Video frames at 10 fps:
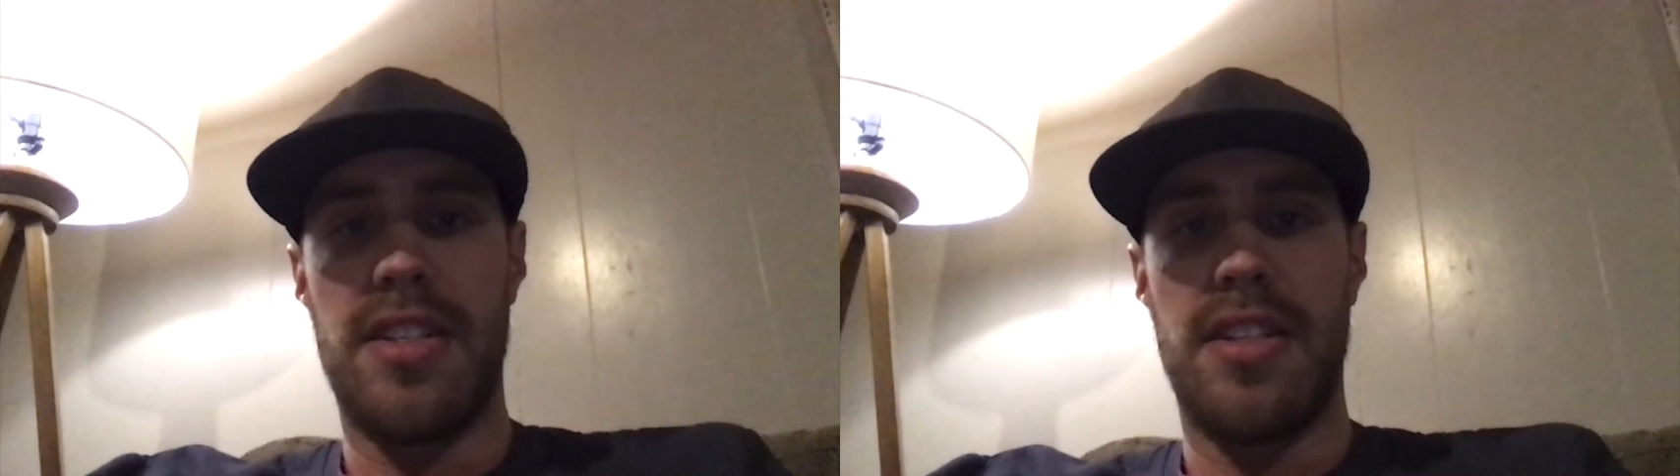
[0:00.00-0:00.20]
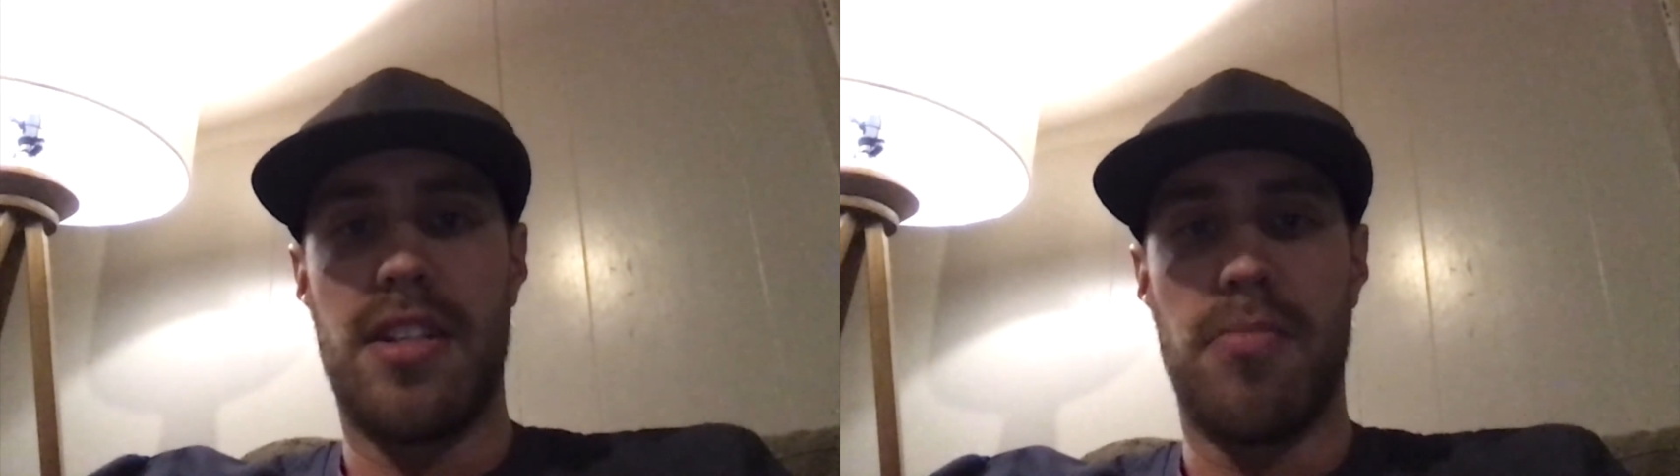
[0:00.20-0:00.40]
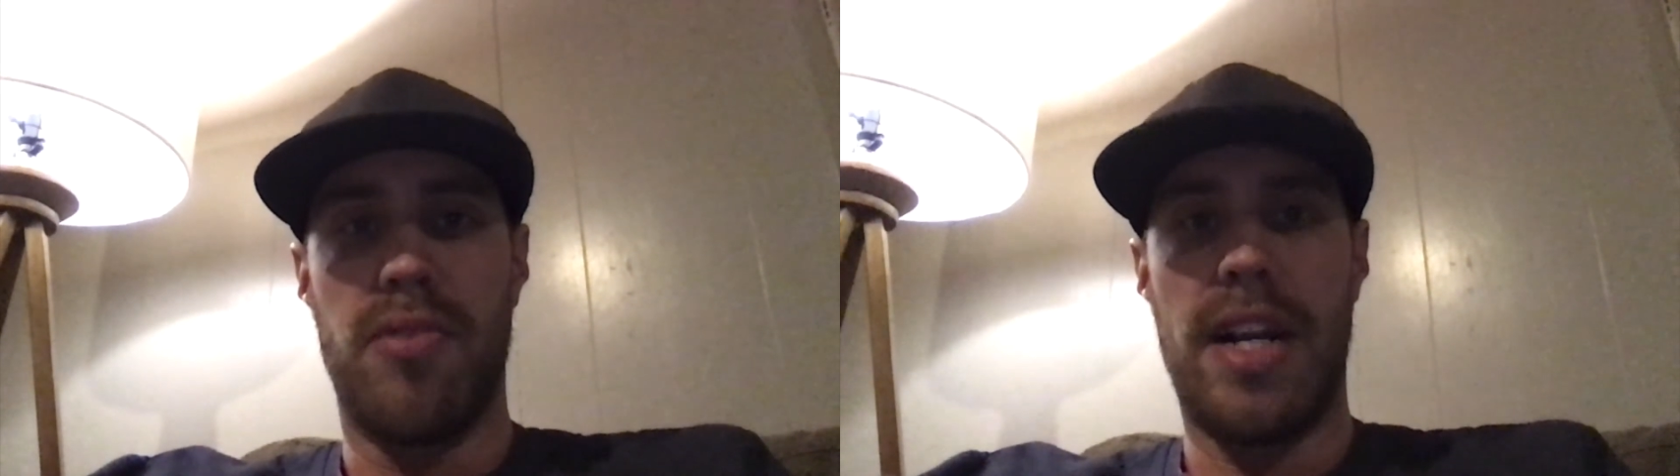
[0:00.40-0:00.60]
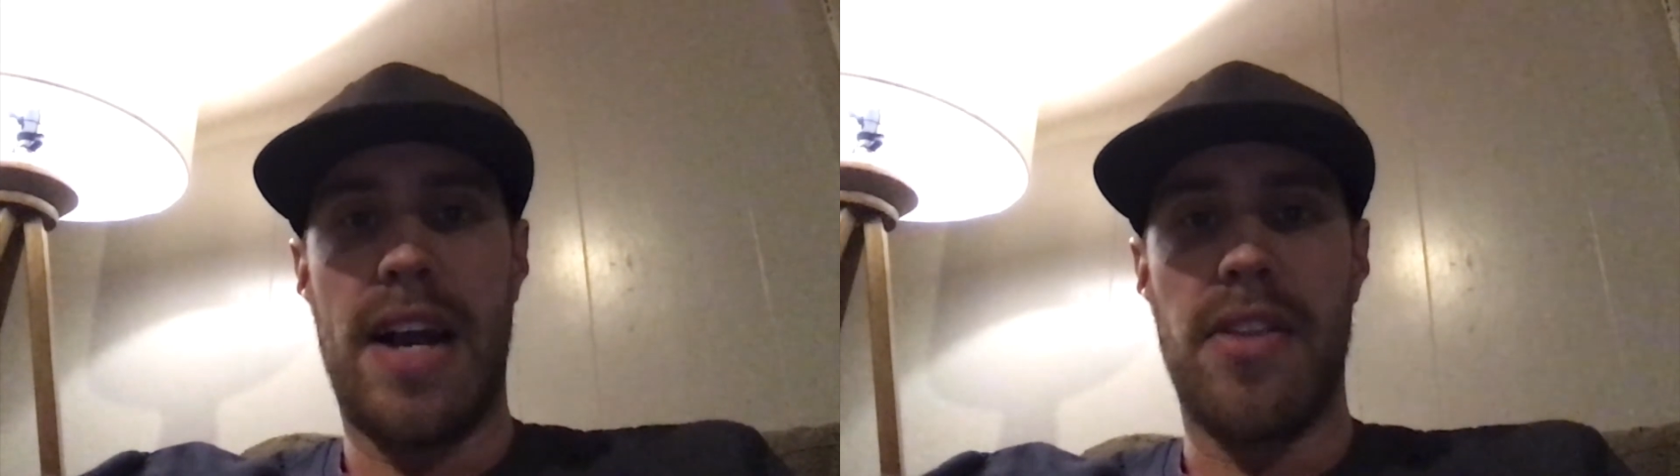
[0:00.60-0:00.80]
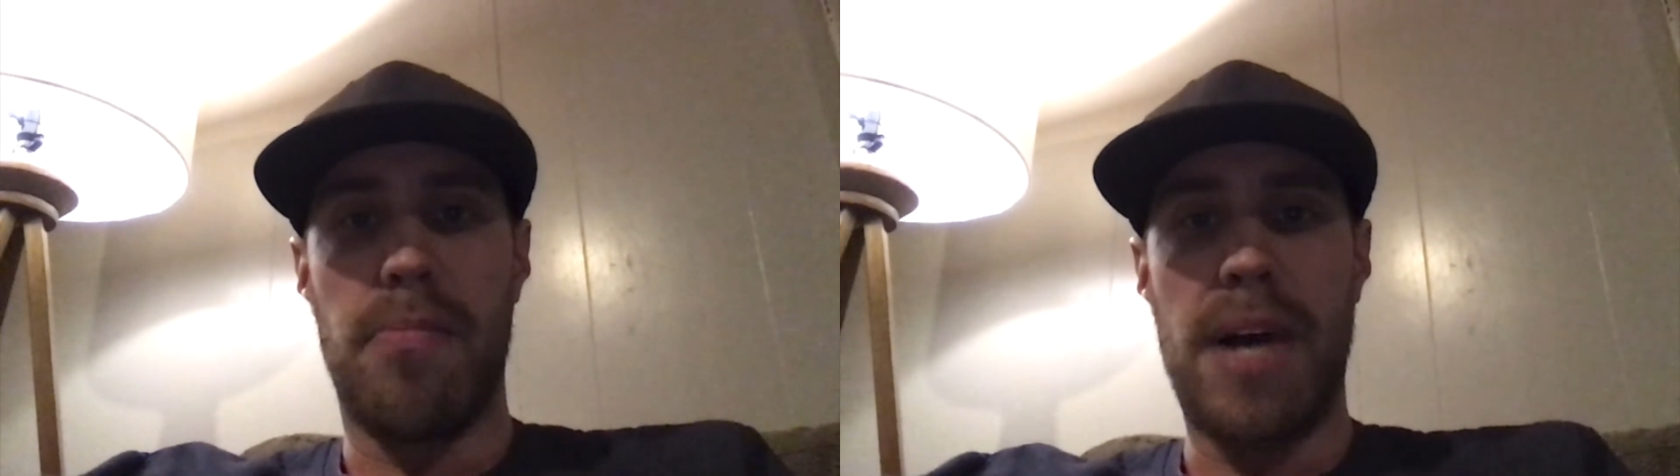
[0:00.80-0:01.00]
to bring out
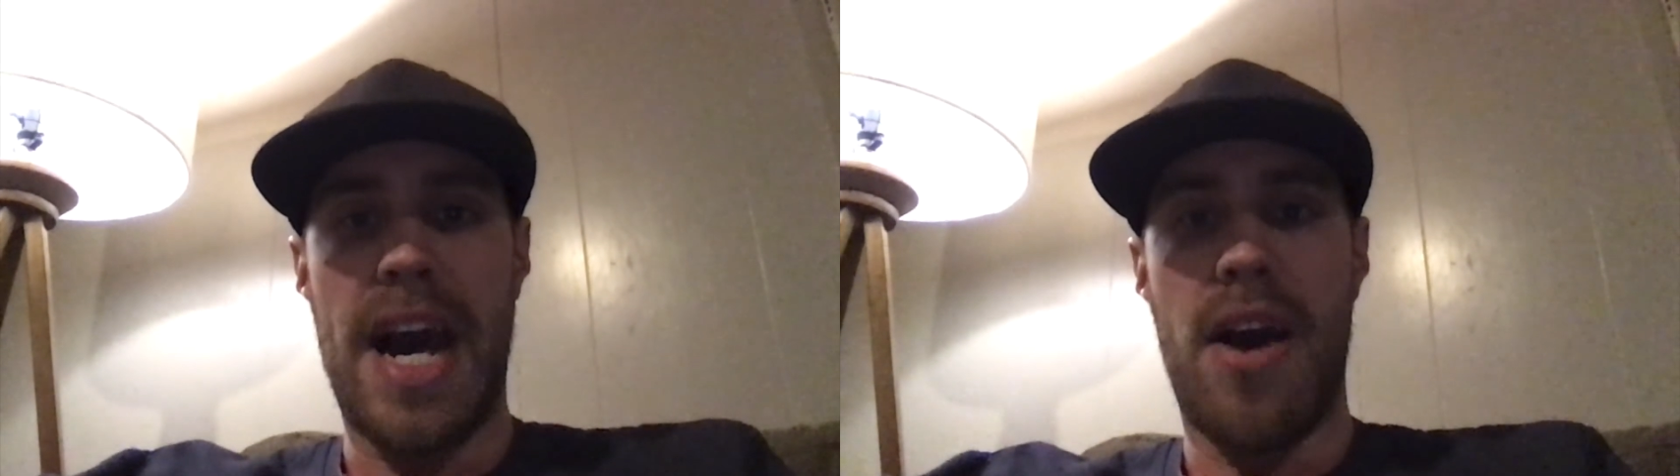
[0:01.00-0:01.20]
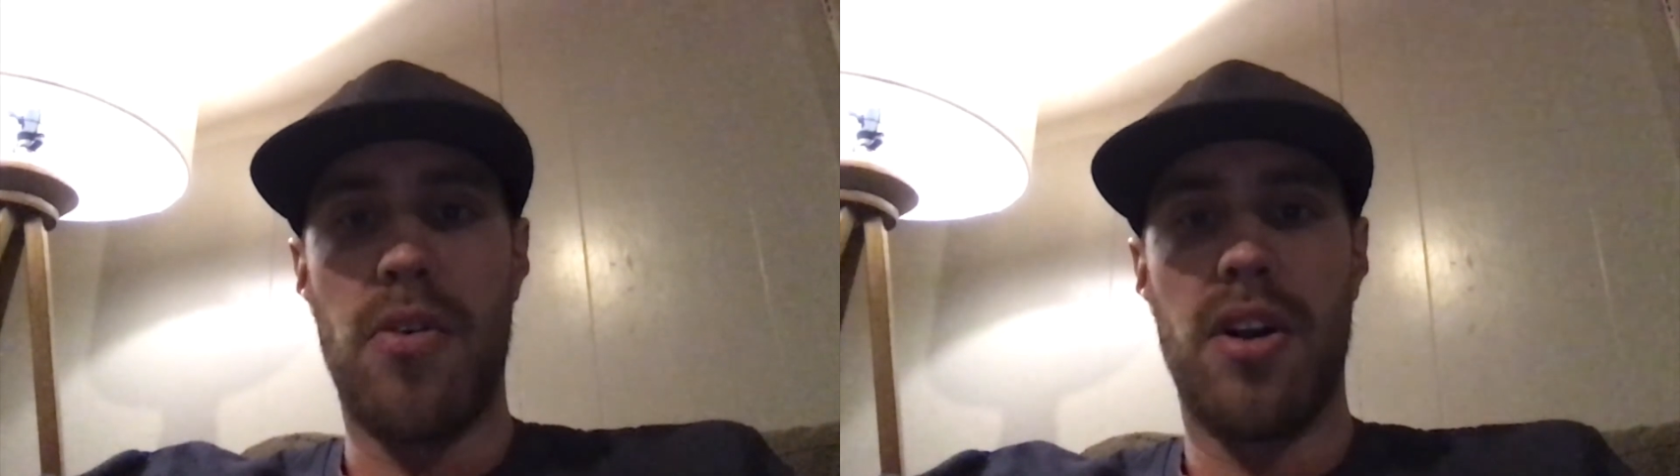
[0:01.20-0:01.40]
the power